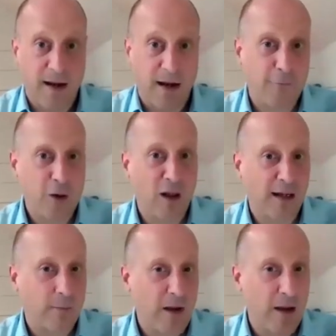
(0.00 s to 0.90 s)
And if you
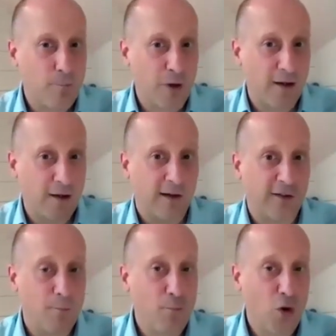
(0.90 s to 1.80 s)
like, in Britain,
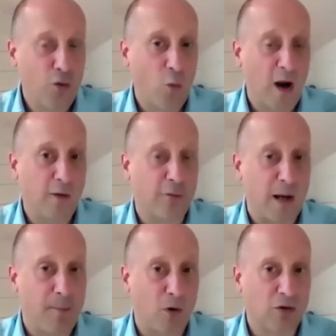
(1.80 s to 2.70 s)
it's a move away from
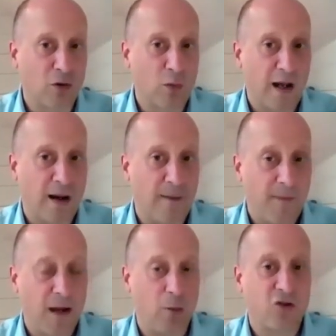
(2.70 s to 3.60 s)
that model where
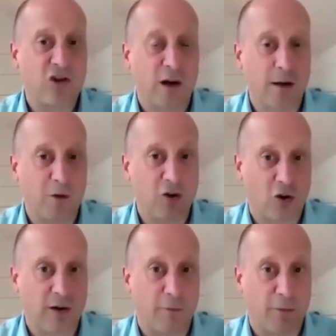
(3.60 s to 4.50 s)
it was Charlie and the
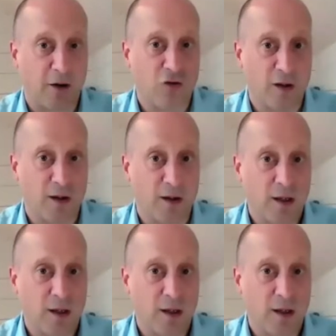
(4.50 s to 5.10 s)
Chocolate Factory.